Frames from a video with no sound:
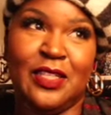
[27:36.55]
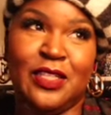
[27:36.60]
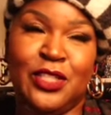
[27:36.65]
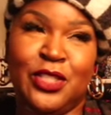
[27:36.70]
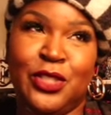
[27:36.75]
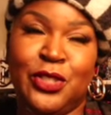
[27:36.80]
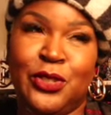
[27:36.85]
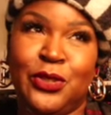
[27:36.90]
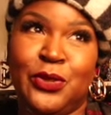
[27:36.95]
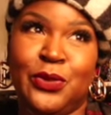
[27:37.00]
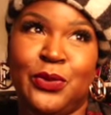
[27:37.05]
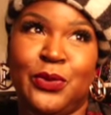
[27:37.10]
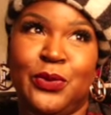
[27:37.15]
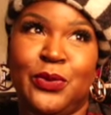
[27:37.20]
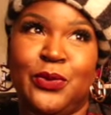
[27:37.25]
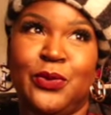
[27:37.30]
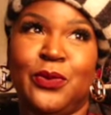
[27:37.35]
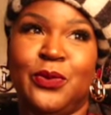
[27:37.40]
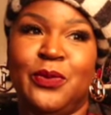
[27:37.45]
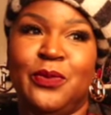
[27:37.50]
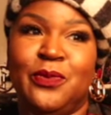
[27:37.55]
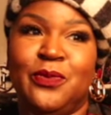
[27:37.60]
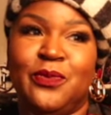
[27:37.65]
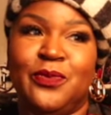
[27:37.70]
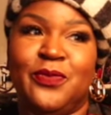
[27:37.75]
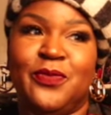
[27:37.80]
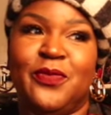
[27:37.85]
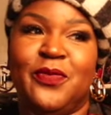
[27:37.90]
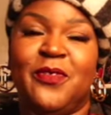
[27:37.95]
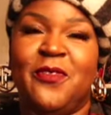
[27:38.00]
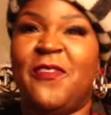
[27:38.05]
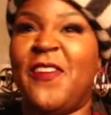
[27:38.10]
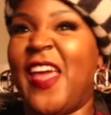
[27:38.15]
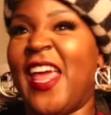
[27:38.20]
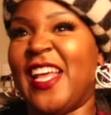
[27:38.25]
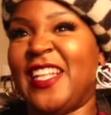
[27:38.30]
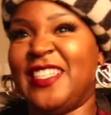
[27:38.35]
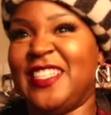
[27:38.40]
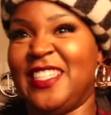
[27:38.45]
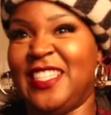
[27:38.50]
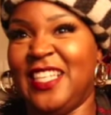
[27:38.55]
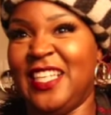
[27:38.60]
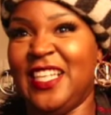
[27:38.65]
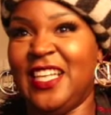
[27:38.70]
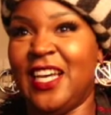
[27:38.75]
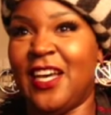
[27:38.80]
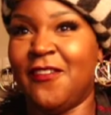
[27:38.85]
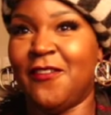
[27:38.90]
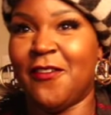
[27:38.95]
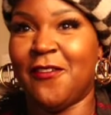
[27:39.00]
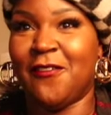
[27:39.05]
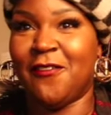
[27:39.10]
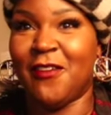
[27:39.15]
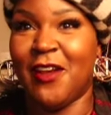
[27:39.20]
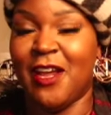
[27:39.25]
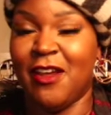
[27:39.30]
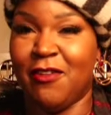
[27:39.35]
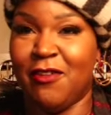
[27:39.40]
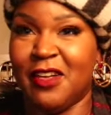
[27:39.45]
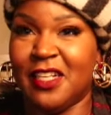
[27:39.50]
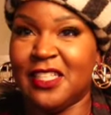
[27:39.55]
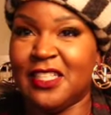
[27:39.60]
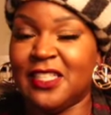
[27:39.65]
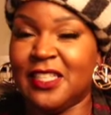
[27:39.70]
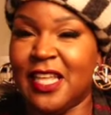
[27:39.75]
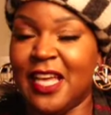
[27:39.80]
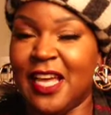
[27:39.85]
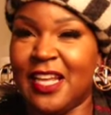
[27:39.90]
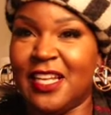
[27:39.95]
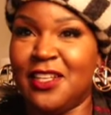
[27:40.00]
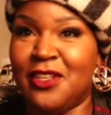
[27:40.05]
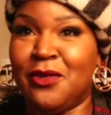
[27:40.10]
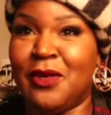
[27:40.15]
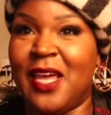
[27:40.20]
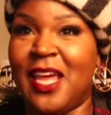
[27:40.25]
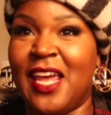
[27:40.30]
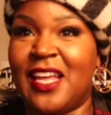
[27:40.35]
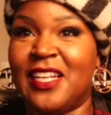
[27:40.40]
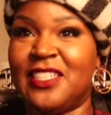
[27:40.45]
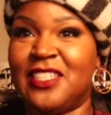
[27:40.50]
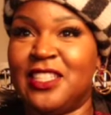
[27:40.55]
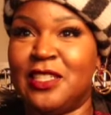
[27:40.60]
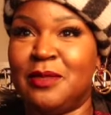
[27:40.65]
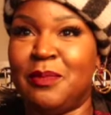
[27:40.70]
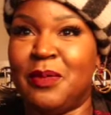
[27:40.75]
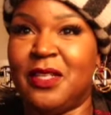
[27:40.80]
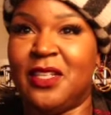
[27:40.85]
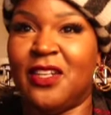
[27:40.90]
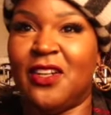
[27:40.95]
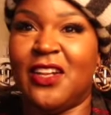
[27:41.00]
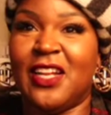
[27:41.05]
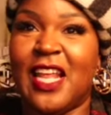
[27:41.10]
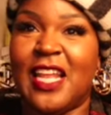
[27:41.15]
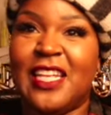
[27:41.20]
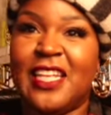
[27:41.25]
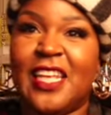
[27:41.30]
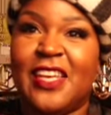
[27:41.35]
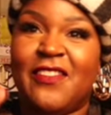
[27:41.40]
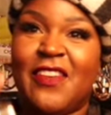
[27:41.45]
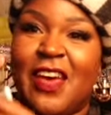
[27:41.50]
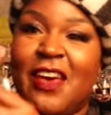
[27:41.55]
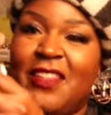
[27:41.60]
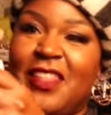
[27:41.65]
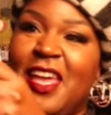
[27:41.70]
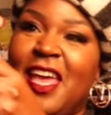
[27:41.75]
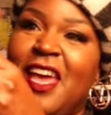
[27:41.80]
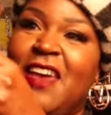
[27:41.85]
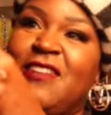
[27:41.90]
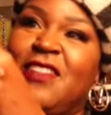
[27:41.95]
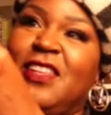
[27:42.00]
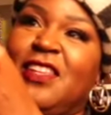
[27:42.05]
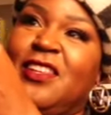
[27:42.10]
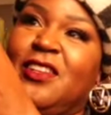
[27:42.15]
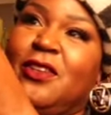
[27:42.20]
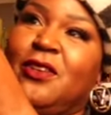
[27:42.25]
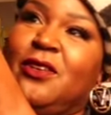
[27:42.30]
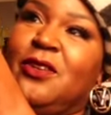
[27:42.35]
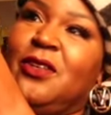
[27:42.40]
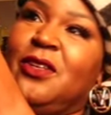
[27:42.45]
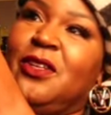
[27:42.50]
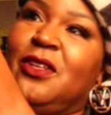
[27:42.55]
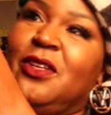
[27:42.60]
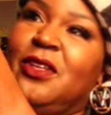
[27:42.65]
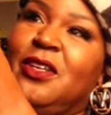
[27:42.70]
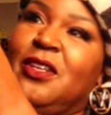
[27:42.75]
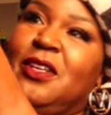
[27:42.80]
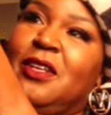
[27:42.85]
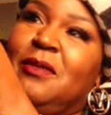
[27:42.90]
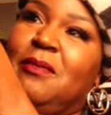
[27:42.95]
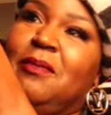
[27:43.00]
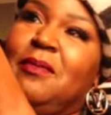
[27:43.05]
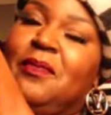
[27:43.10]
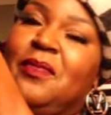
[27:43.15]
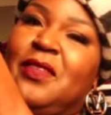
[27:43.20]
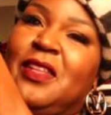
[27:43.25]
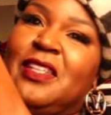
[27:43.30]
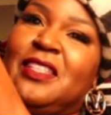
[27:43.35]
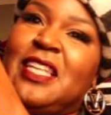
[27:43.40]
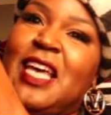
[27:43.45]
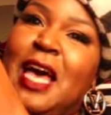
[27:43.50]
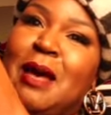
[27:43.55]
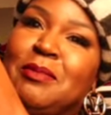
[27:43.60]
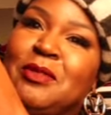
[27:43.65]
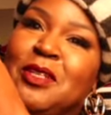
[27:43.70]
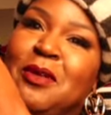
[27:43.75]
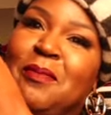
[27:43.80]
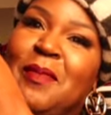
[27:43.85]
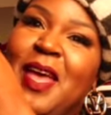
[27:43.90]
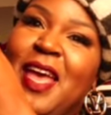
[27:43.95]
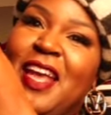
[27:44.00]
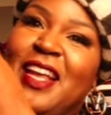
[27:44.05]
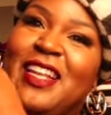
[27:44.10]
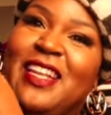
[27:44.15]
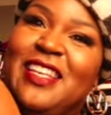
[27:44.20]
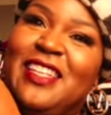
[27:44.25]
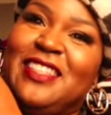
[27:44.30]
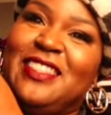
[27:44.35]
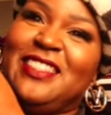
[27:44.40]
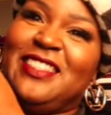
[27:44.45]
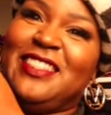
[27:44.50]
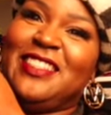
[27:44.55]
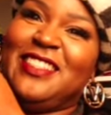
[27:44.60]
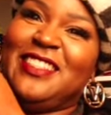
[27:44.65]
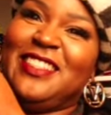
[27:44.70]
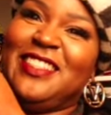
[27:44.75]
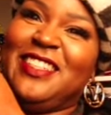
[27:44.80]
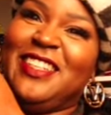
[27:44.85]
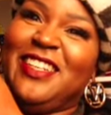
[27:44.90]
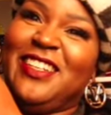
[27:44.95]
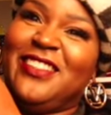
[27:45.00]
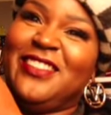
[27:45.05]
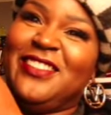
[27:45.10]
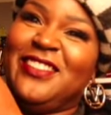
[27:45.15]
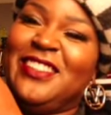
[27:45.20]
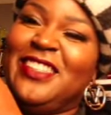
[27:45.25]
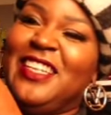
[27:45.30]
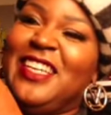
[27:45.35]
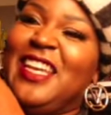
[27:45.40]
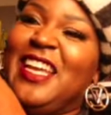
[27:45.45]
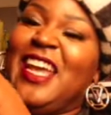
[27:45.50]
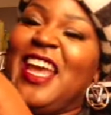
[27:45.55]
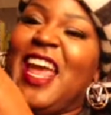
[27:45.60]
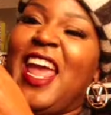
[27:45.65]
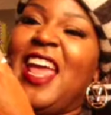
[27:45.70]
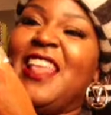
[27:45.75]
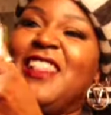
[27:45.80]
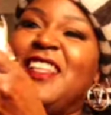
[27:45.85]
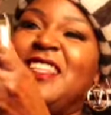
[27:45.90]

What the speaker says: too fancy of a fragrance that you can't just put it on. I love how they have the tops are magnets, you know, and